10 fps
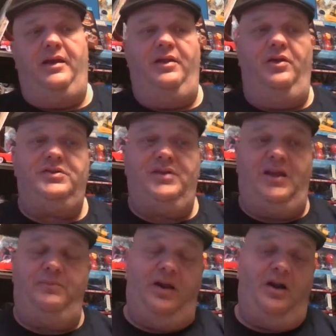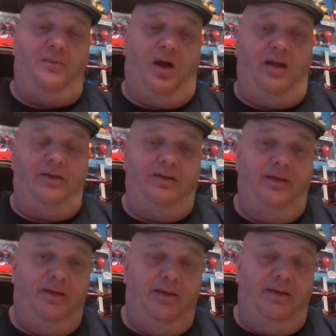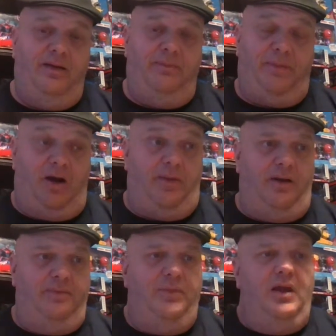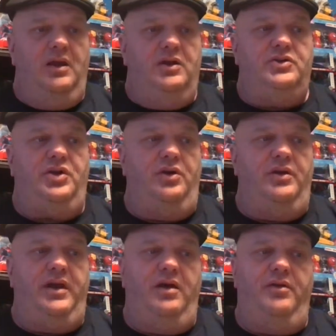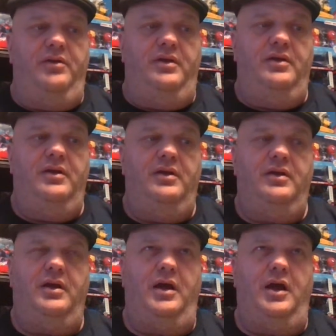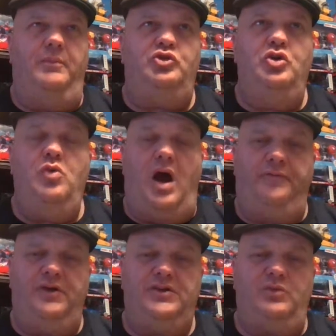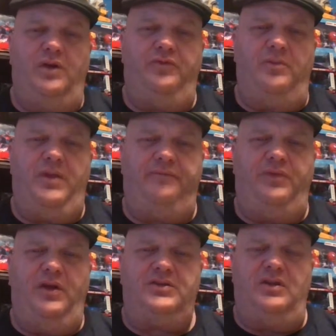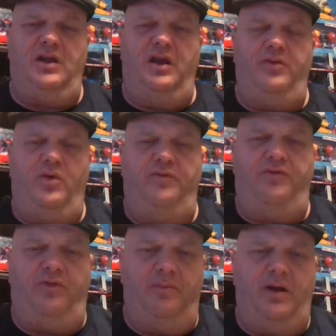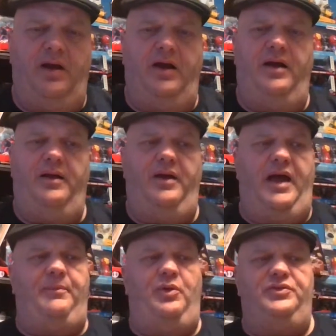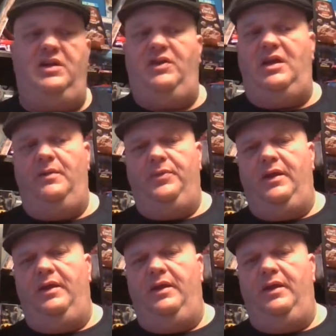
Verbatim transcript: It looks like Paramount Paramount turned down um, two offers, one from Netflix and the other one from uh, Apple TV